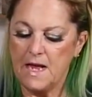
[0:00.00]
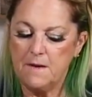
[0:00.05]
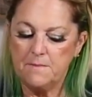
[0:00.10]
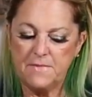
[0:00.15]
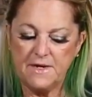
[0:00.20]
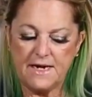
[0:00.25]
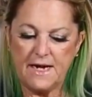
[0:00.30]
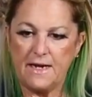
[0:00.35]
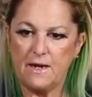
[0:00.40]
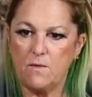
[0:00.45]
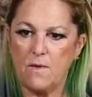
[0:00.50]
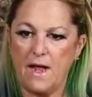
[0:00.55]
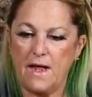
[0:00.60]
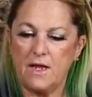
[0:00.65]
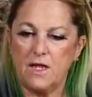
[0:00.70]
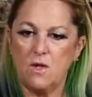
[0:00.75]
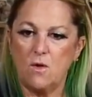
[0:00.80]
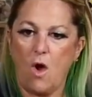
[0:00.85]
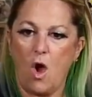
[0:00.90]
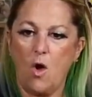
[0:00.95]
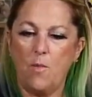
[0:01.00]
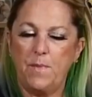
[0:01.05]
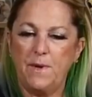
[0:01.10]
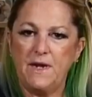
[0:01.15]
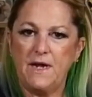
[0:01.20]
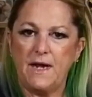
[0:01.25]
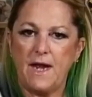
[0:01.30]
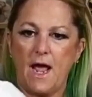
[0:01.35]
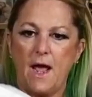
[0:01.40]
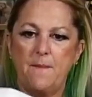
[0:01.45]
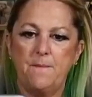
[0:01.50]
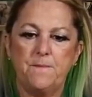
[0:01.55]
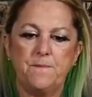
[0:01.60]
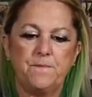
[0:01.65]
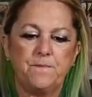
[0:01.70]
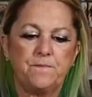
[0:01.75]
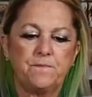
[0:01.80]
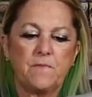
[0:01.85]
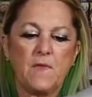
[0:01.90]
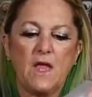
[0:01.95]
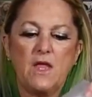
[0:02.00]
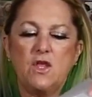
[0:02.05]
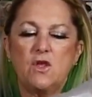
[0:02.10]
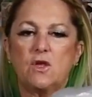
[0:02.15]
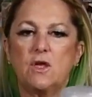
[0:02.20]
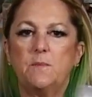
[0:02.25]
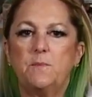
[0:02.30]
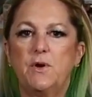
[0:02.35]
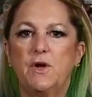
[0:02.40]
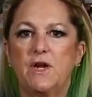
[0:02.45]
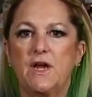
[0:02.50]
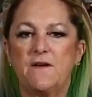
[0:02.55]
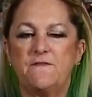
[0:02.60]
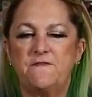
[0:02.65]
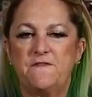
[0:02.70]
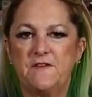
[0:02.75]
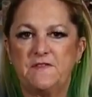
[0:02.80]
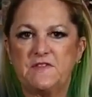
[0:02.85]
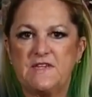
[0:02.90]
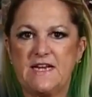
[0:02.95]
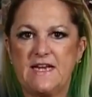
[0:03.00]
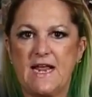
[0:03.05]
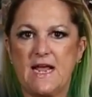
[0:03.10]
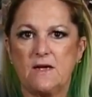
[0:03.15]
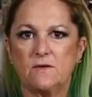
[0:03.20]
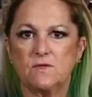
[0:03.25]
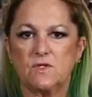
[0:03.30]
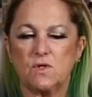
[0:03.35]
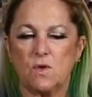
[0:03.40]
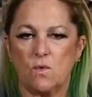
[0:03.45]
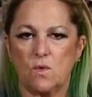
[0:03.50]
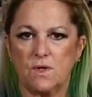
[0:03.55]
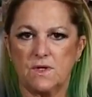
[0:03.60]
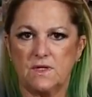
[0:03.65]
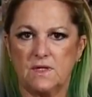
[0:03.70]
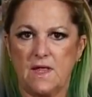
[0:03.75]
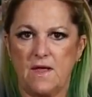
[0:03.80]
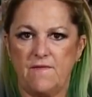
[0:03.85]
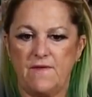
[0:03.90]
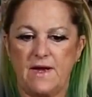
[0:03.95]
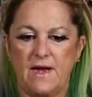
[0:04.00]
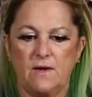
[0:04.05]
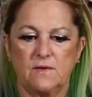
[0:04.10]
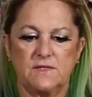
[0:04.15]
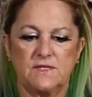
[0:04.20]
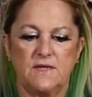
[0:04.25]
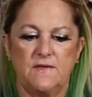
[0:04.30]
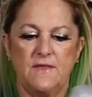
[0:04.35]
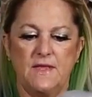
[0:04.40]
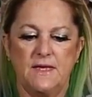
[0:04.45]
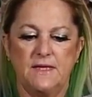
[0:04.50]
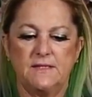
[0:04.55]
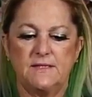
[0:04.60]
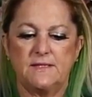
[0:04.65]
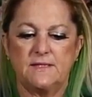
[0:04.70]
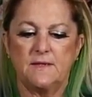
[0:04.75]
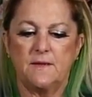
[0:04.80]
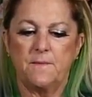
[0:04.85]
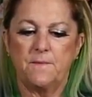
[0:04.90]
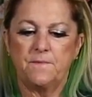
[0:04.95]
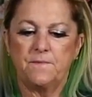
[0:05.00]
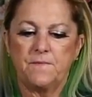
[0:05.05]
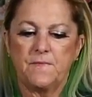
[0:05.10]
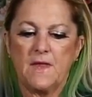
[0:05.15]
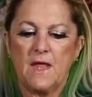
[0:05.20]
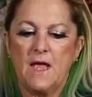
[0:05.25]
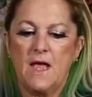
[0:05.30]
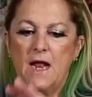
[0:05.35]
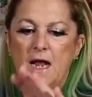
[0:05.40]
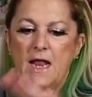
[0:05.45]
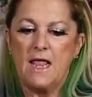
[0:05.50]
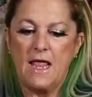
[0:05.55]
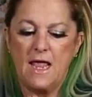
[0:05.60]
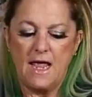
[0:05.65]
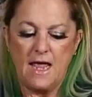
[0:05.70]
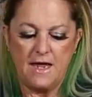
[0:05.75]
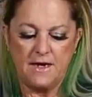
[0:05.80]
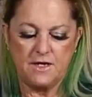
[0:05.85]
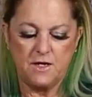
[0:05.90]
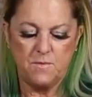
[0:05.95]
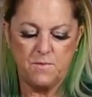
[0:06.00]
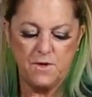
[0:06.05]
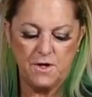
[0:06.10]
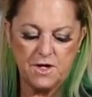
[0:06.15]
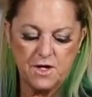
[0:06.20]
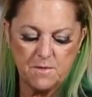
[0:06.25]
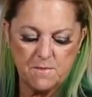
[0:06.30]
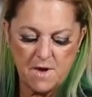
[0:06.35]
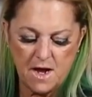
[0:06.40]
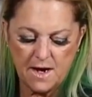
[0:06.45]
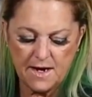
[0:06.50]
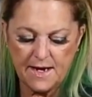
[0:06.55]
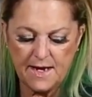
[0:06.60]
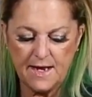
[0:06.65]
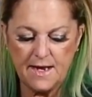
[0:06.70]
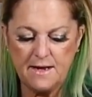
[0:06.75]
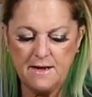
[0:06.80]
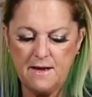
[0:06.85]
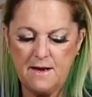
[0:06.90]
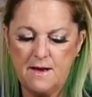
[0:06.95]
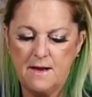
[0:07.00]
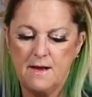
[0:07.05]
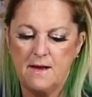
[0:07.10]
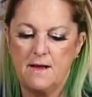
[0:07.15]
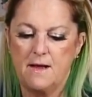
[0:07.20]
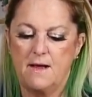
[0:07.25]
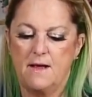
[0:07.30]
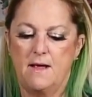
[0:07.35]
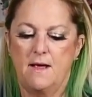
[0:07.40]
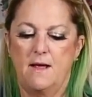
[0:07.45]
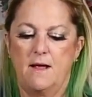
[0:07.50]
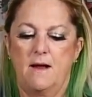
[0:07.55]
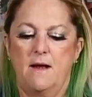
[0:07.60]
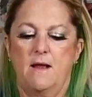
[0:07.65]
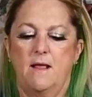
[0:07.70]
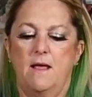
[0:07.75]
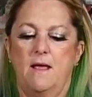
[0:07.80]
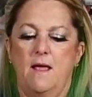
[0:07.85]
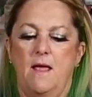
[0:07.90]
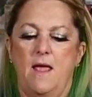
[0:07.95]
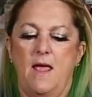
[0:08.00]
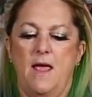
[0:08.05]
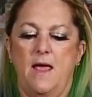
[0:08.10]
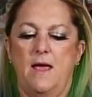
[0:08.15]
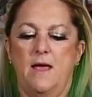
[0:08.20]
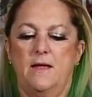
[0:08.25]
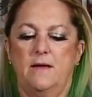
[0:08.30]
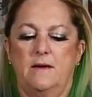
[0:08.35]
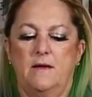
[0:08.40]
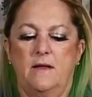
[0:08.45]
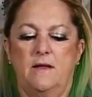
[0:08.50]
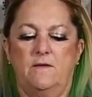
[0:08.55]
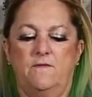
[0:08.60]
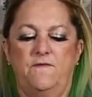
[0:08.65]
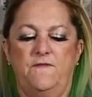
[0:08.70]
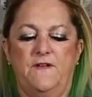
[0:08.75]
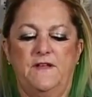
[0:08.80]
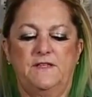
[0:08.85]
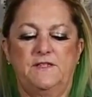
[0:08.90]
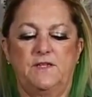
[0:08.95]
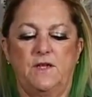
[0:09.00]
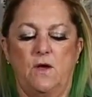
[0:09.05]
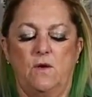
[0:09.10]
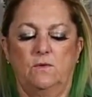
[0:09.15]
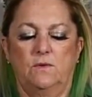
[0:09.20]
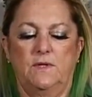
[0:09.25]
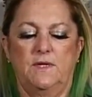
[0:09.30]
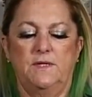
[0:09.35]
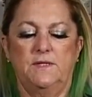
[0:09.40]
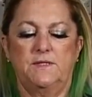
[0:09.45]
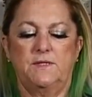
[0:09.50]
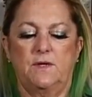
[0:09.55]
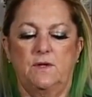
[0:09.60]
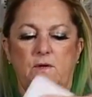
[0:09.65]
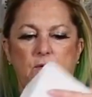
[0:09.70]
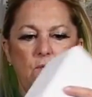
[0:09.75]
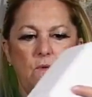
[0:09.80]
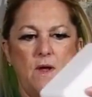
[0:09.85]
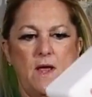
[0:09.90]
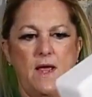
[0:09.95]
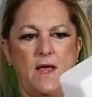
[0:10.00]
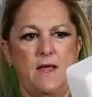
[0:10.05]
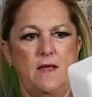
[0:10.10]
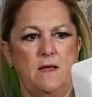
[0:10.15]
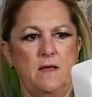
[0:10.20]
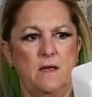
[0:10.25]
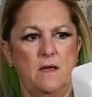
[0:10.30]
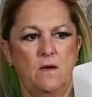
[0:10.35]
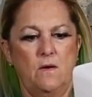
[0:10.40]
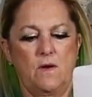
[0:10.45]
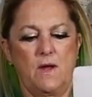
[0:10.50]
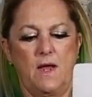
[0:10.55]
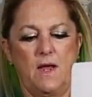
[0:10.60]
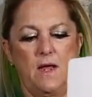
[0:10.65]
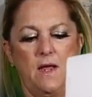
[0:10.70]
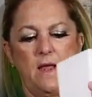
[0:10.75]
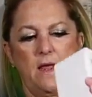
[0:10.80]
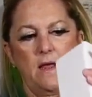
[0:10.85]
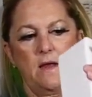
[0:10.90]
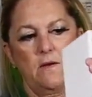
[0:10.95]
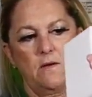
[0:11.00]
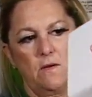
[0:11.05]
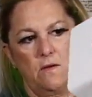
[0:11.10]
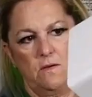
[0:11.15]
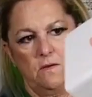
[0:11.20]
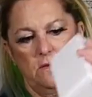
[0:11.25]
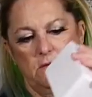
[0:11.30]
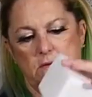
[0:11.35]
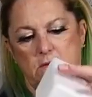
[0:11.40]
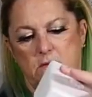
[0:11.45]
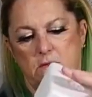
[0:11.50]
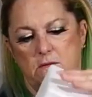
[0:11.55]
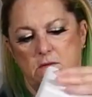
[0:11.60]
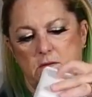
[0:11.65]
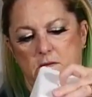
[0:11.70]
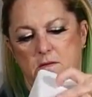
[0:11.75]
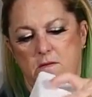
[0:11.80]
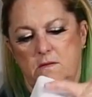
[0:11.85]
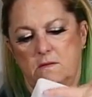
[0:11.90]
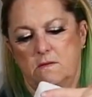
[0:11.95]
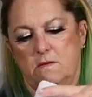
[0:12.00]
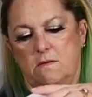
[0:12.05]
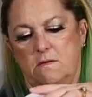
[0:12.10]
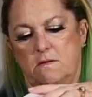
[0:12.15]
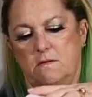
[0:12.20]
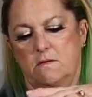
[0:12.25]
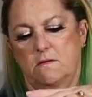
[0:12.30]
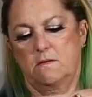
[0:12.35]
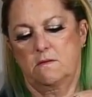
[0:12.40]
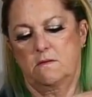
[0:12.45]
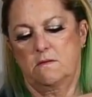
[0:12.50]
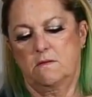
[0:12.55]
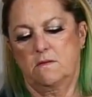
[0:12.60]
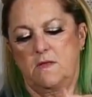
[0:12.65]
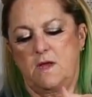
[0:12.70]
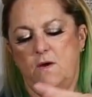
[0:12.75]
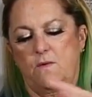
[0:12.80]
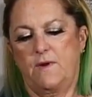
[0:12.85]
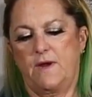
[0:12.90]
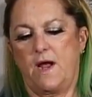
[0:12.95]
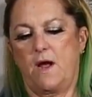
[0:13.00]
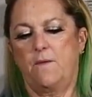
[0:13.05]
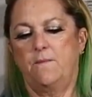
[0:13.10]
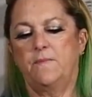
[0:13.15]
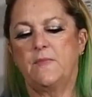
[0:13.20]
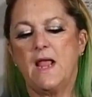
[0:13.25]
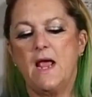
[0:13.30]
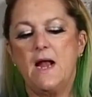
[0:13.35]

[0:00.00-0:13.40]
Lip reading: But anyway, you open it up, you can put a 15 ounce or an 11 ounce in this, and you put your mug in, and it fits only a certain way. Okay, handle. There we go.